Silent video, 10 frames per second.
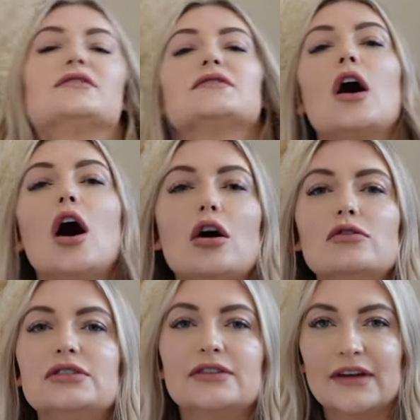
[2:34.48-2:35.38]
to
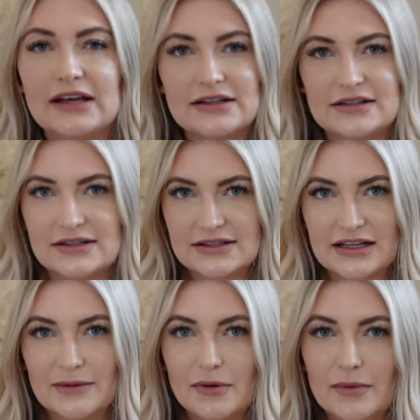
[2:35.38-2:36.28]
hold things to
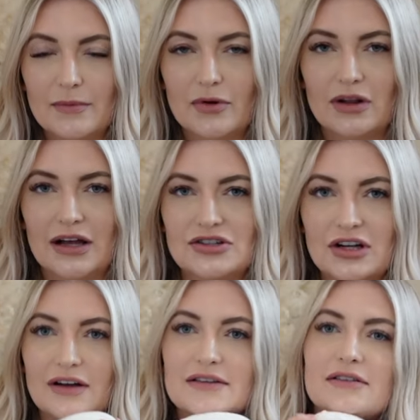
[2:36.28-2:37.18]
sleep a bit more. Like
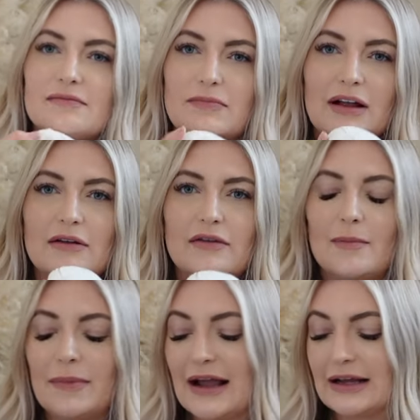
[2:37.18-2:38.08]
she likes to play with
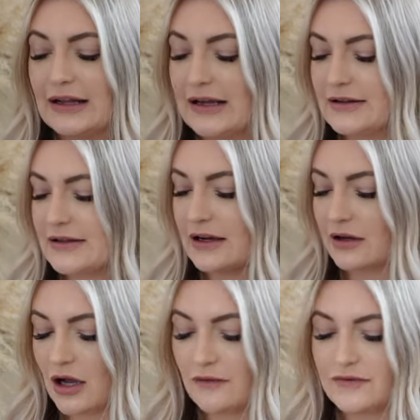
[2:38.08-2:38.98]
her blankets and
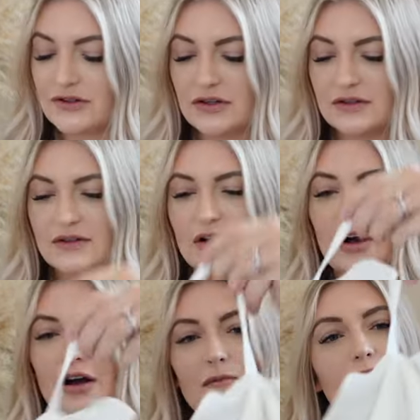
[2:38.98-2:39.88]
comforters. So
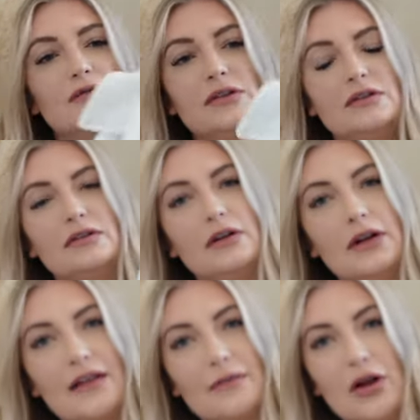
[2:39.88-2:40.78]
I'm
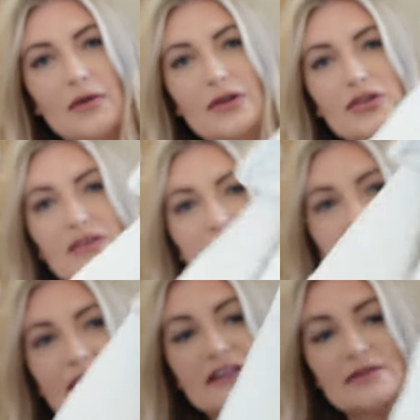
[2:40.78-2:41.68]
at the moment
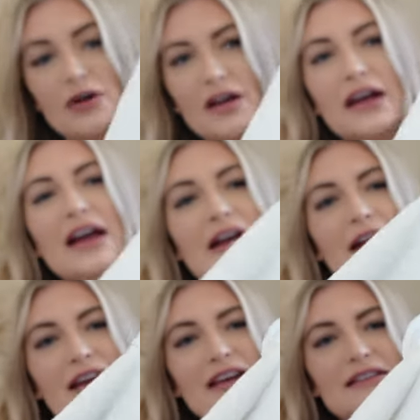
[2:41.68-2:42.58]
using this one.
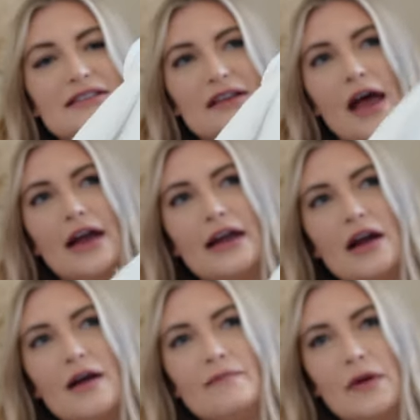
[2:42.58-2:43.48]
It's
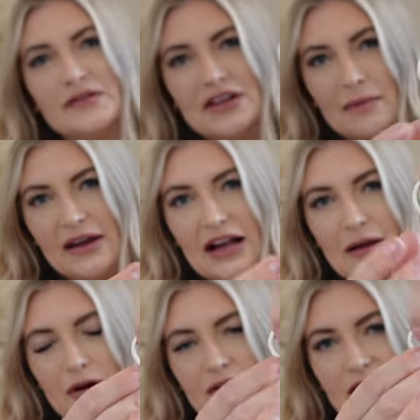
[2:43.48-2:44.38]
a dummy
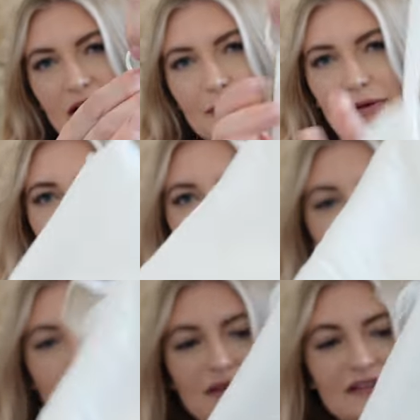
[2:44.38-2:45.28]
clip one, so you clip it into the
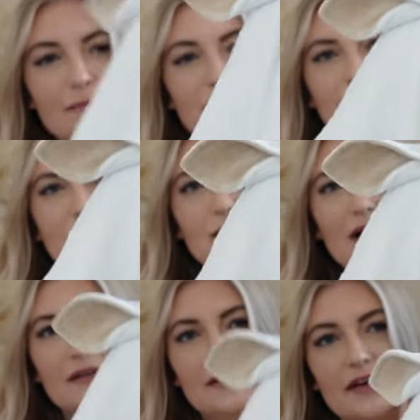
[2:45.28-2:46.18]
dummy. It's a bibs
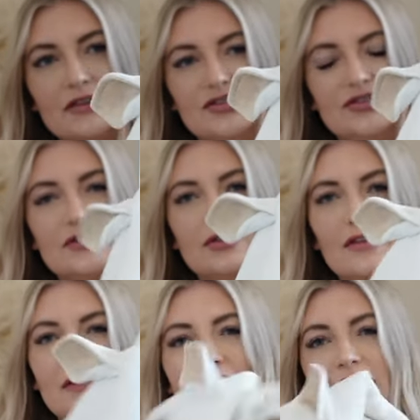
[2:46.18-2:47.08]
one, so she just
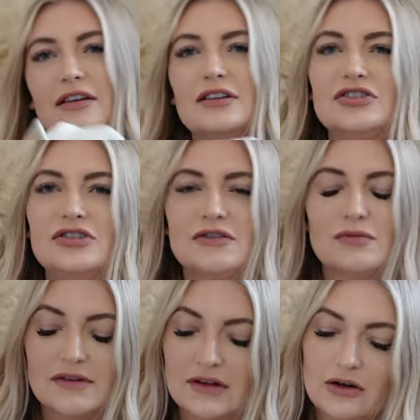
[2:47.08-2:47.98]
got that in case she just
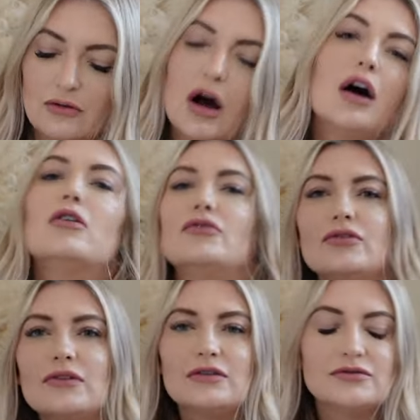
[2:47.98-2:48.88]
wants a little hold
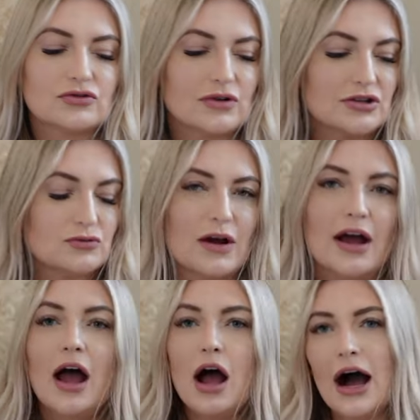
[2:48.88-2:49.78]
or a little scrunch,
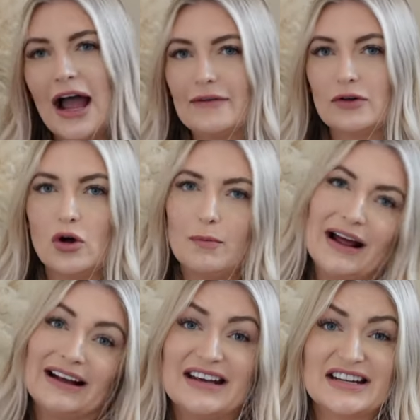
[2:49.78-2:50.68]
where I haven't got a
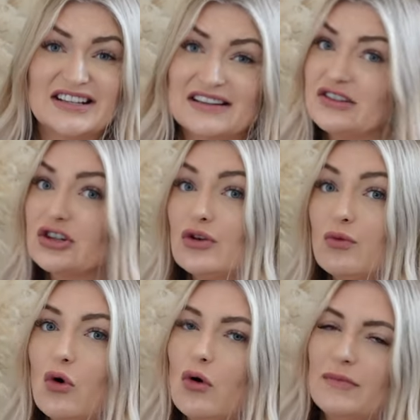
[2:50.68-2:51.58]
blanket because it's too
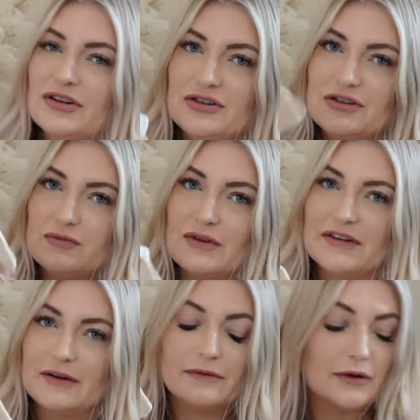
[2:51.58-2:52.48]
warm, but she just
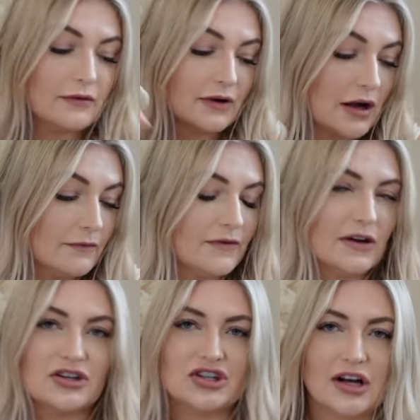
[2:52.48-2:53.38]
wants something for
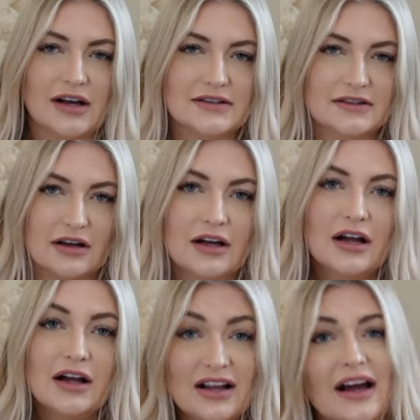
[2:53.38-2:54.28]
comfort because she likes to
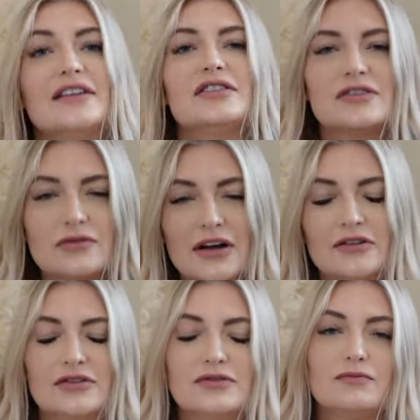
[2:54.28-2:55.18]
like
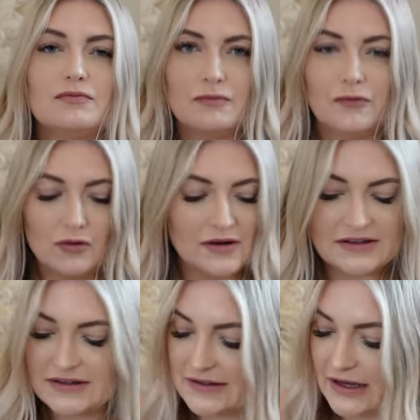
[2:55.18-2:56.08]
scrunch falling
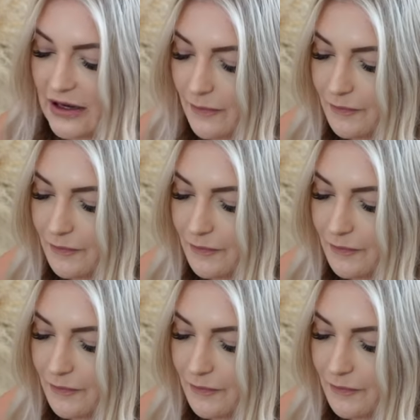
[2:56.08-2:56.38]
to sleep.